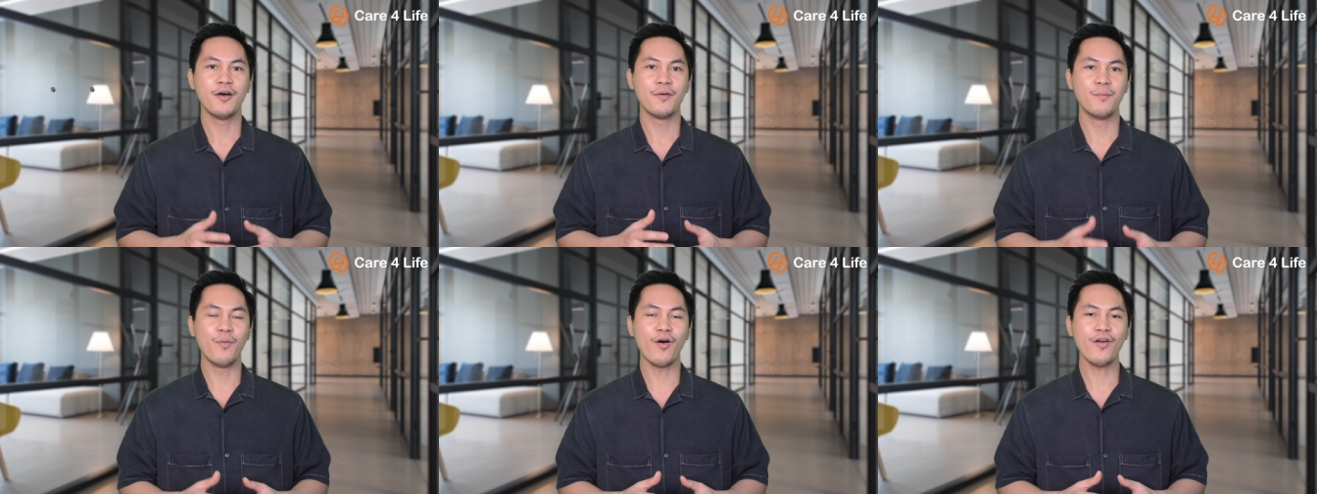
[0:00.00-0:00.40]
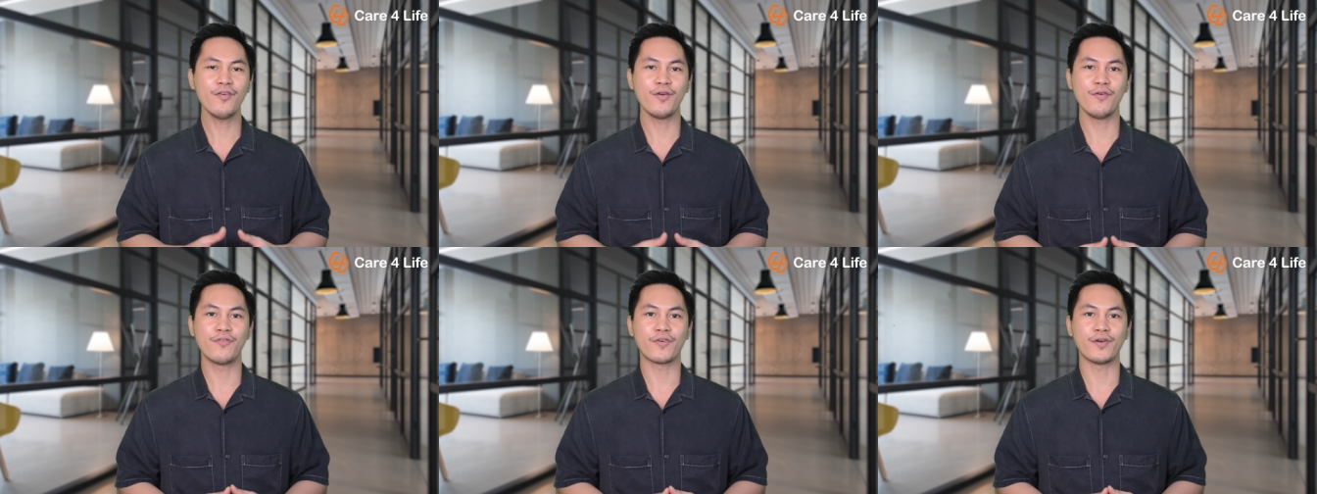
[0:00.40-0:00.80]

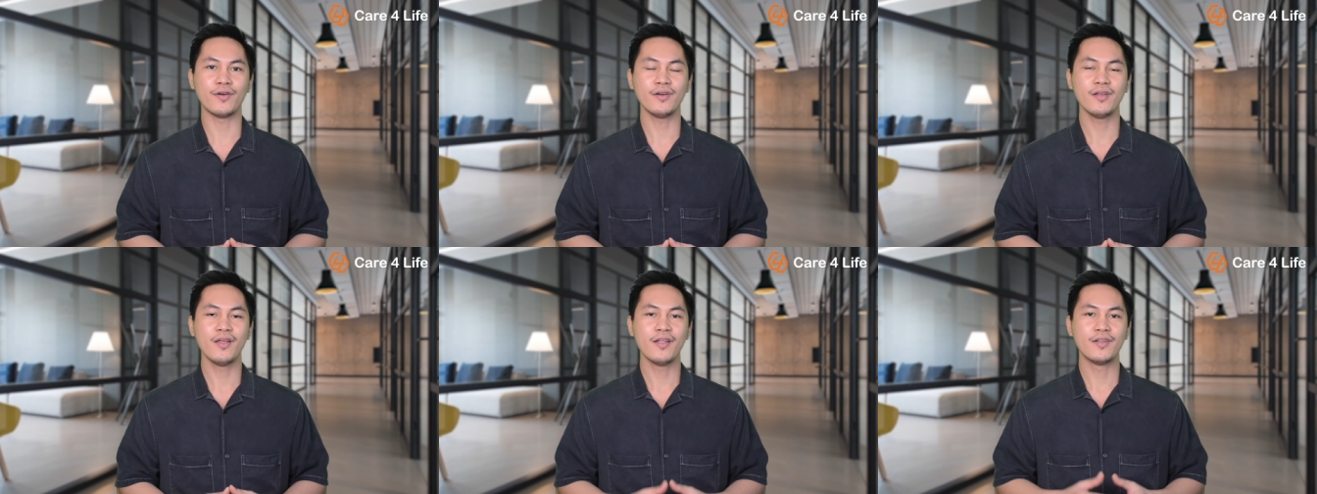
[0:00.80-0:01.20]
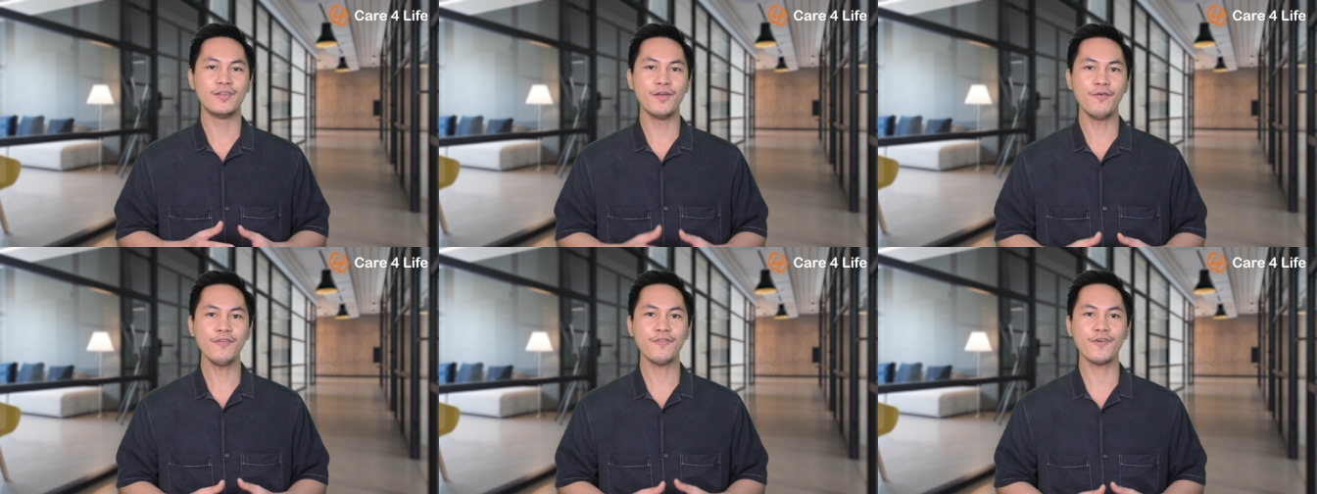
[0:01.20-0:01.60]
Moreover,
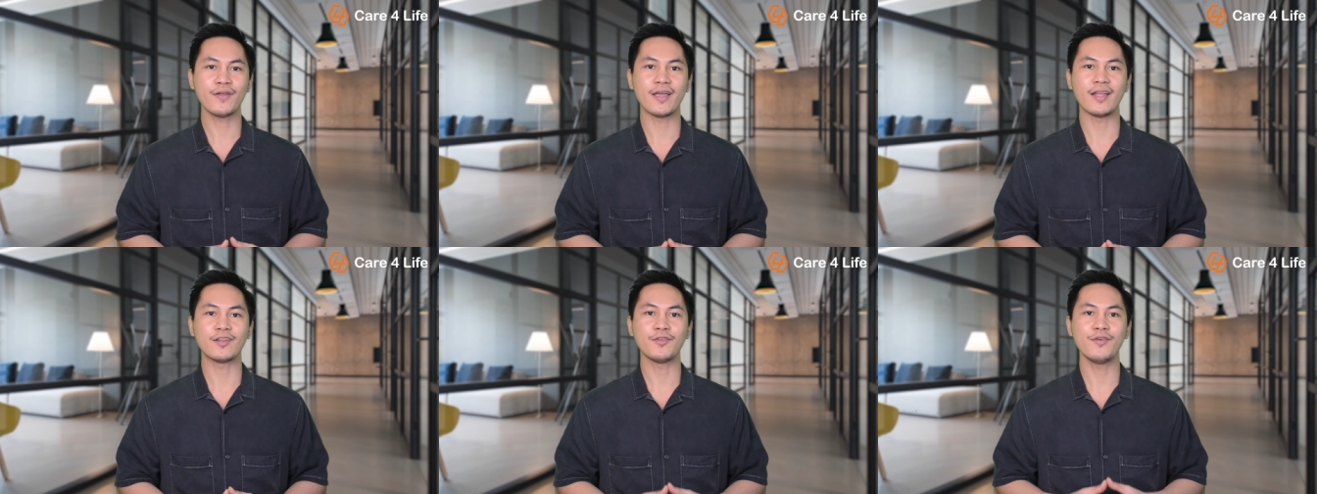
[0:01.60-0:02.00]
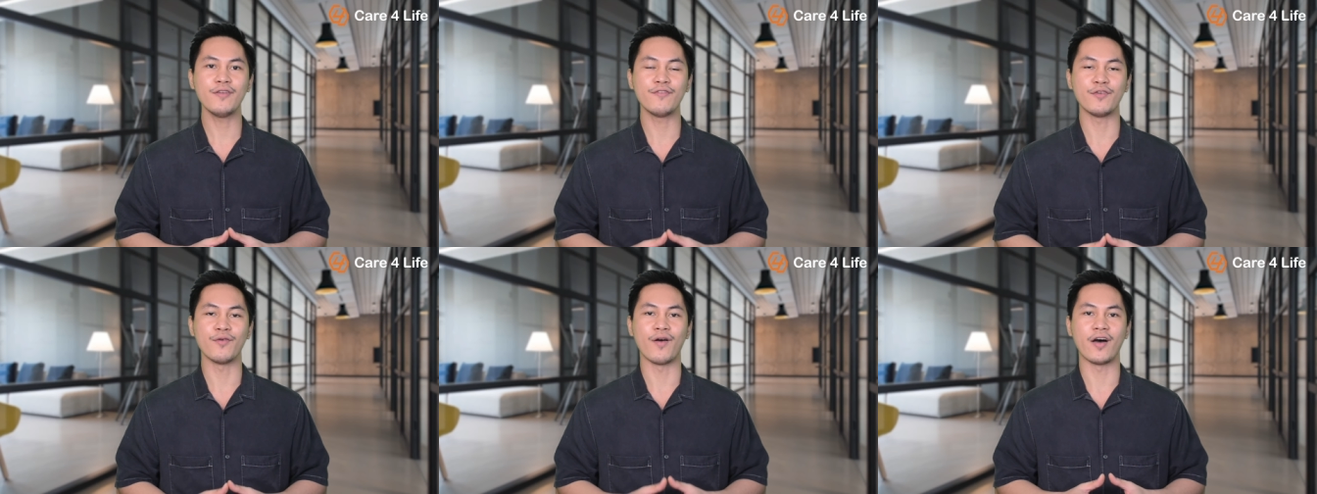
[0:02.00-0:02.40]
don't forget to
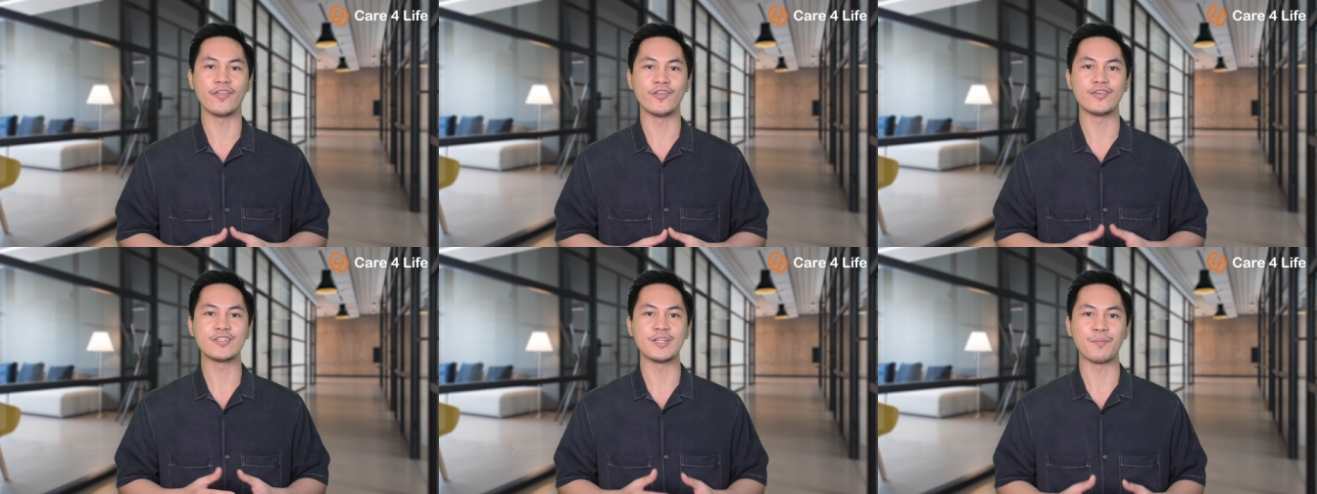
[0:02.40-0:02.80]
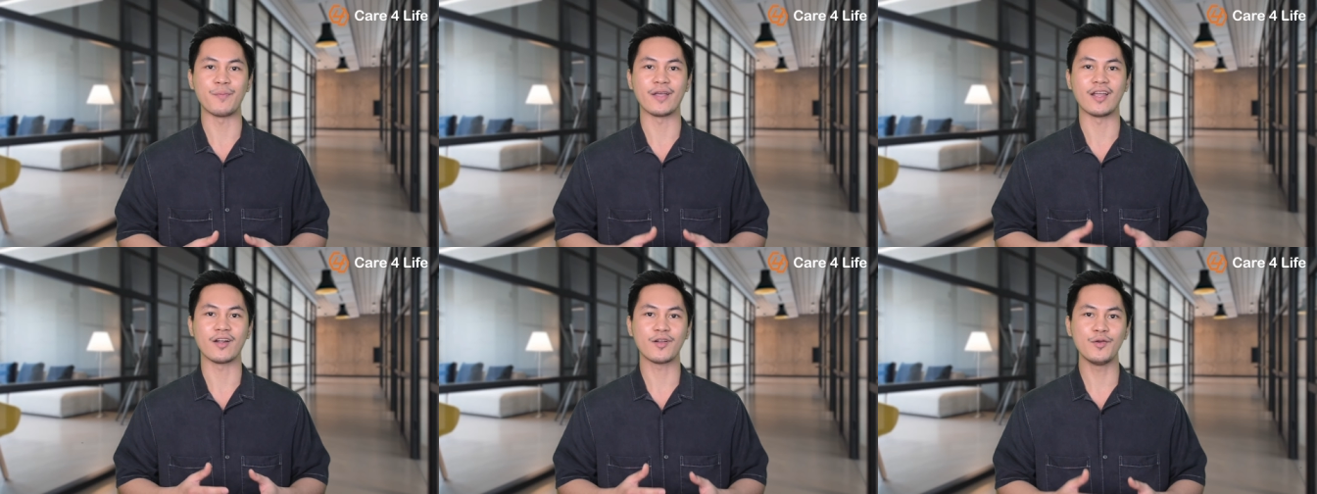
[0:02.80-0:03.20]
review other
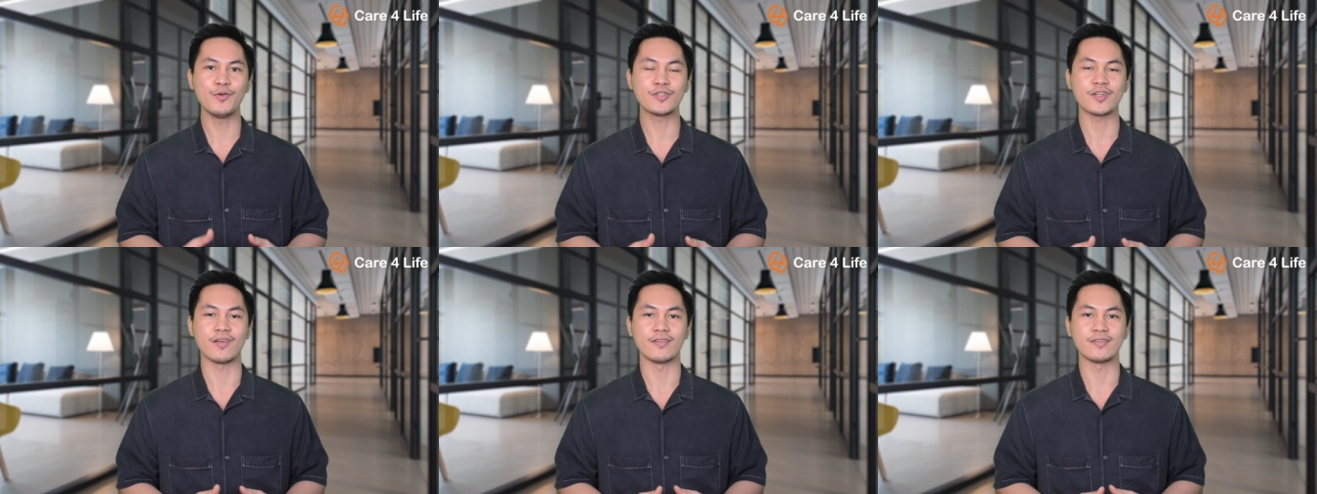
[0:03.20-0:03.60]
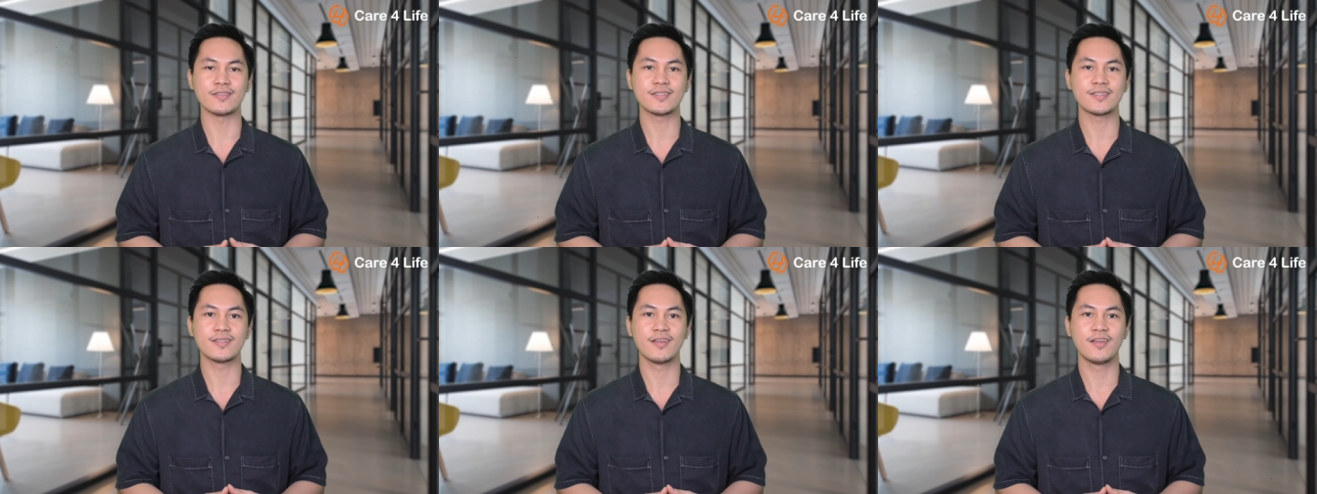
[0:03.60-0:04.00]
shipping
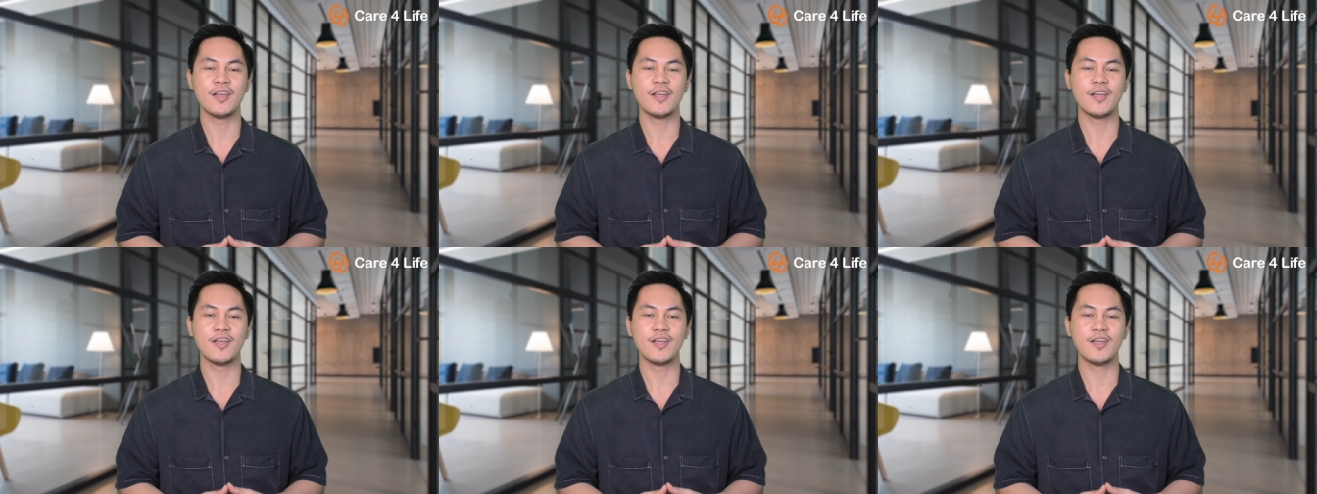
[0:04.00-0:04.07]
inclusions,